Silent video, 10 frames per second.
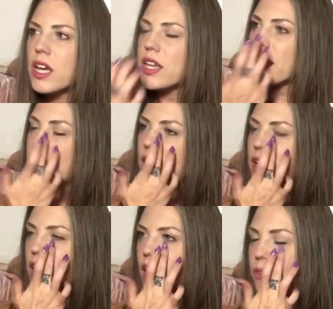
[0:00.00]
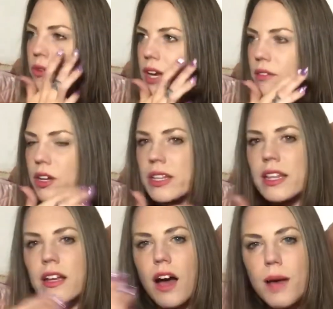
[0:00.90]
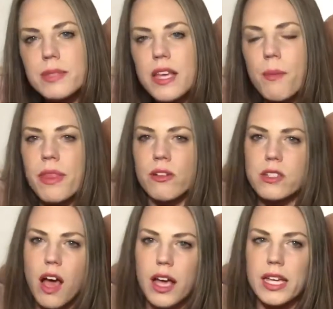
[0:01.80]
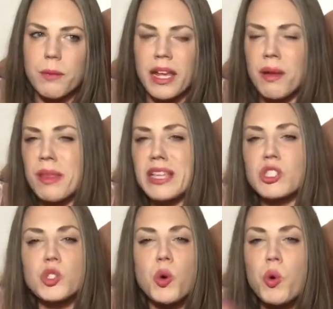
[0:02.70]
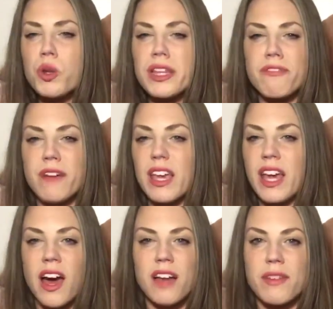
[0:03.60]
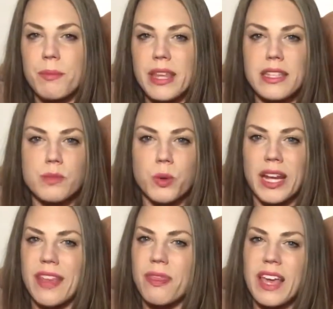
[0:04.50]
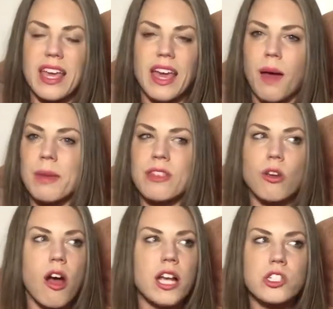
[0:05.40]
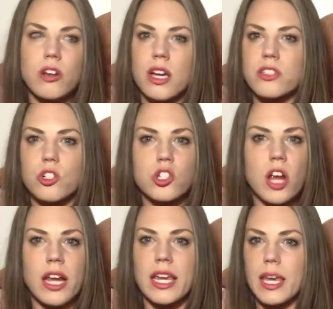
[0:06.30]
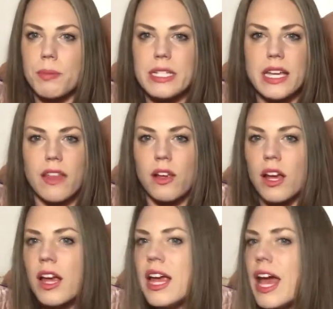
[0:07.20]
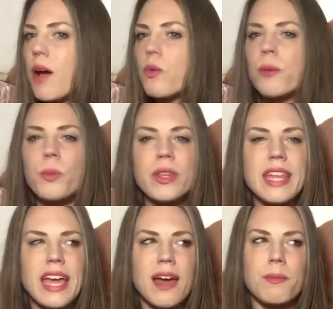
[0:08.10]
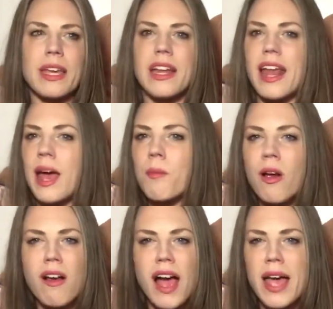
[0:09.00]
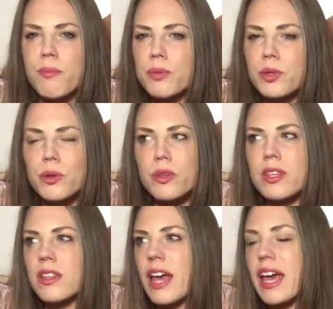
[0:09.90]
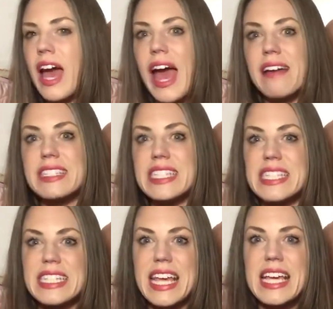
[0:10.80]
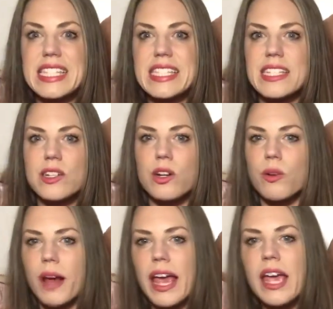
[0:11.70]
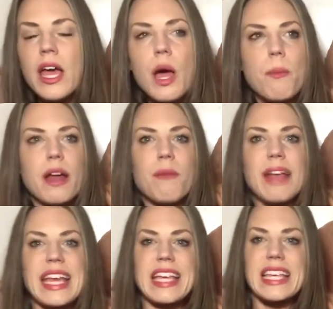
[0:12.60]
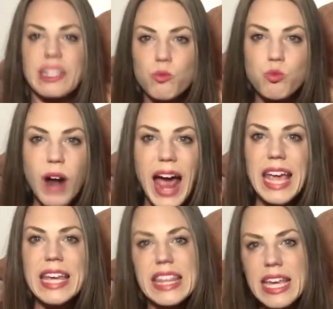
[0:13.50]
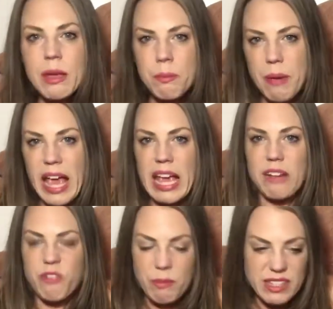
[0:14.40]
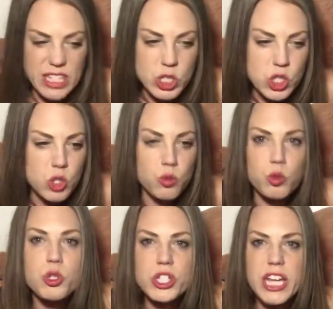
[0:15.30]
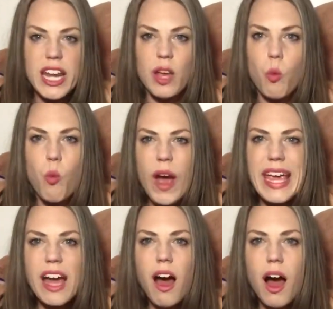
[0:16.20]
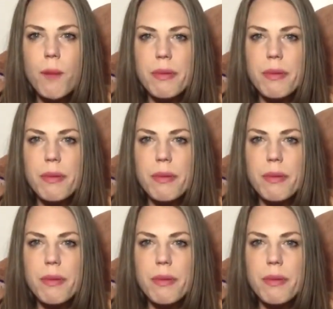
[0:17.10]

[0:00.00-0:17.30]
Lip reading: they cut it off, whatever, and then the cops come and they're talking to me, and I'm like totally fucking out of it by this point. I think I'm either on drugs or trying to keep it together. At one point, they had me in an MRI booth, and like I had to stay still, right? But I'm like writhing in pain from this excruciating white hot